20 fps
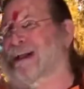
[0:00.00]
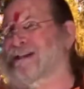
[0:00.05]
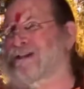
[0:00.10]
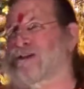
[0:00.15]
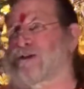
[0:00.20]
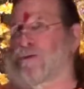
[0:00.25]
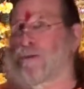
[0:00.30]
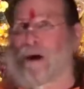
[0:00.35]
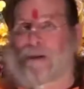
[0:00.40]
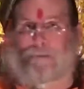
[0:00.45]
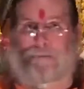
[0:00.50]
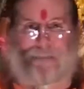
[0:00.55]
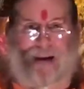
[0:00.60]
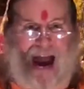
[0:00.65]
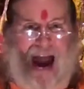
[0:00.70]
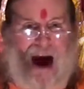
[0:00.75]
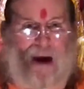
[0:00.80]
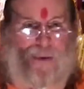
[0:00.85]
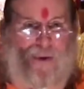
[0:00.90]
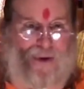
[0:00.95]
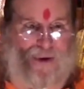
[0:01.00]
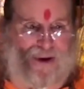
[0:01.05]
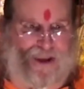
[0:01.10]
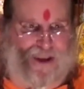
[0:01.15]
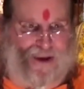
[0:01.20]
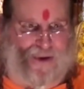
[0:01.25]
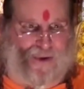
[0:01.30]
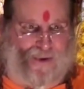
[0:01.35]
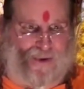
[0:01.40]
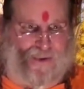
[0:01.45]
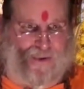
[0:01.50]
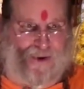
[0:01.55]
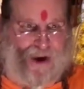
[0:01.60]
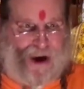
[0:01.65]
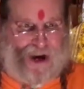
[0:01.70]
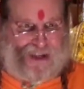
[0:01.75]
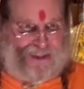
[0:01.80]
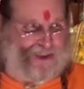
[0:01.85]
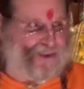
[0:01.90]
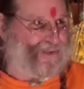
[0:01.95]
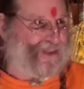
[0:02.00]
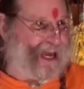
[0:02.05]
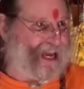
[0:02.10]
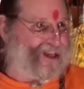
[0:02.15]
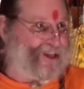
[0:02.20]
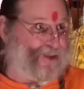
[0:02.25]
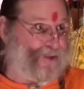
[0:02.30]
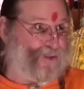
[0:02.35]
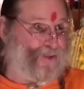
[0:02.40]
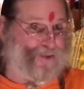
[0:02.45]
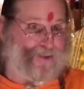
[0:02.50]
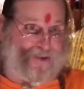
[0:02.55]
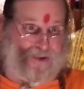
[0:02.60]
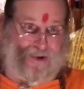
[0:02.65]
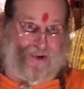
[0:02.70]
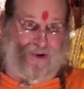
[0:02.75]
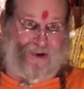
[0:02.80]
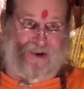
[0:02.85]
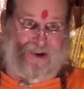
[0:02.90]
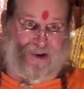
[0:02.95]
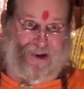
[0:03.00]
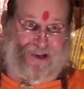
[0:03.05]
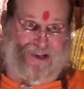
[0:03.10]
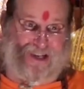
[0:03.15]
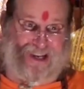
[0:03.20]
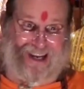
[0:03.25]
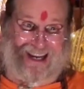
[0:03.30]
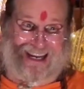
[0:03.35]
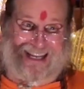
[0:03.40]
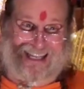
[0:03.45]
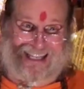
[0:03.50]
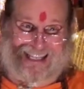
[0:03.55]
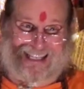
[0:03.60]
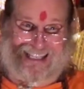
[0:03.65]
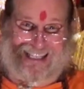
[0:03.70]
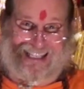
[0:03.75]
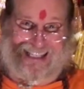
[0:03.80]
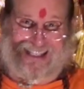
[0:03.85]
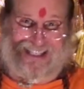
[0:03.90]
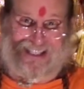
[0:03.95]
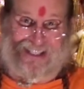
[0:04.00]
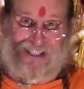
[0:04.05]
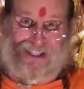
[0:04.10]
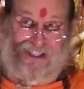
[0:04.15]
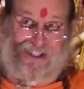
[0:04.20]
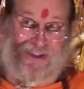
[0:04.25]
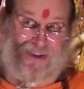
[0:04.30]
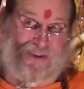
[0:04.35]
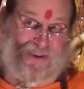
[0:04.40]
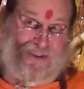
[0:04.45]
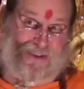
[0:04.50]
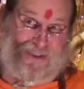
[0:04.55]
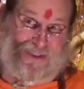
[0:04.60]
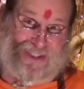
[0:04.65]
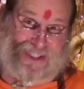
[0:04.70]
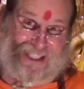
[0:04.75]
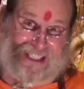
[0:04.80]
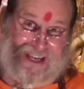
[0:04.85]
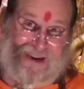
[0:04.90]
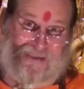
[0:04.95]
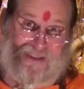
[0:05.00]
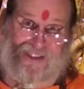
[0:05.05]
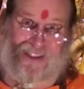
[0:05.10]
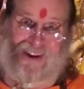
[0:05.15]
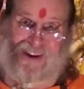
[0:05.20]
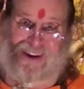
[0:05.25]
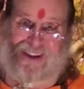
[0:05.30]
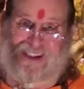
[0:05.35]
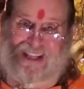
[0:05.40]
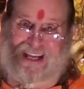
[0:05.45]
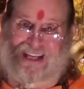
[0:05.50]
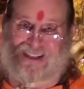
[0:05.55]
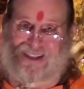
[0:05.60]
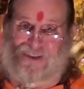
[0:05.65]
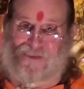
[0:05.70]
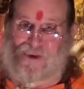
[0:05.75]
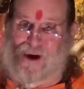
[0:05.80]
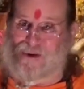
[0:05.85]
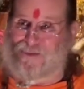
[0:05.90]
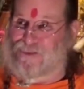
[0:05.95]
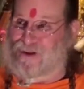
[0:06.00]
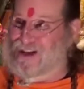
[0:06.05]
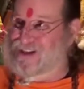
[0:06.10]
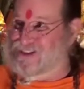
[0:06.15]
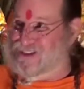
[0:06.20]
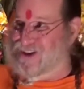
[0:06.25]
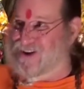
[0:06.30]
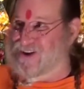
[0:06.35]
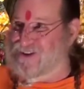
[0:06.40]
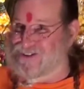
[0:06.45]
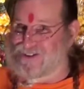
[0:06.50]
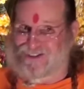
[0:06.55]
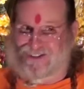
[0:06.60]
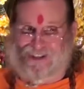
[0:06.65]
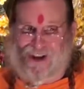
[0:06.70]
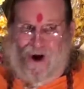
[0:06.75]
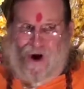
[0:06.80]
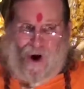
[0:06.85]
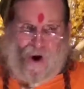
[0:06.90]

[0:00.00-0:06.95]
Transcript: is to empower you so that you could choose similarly to what we chose,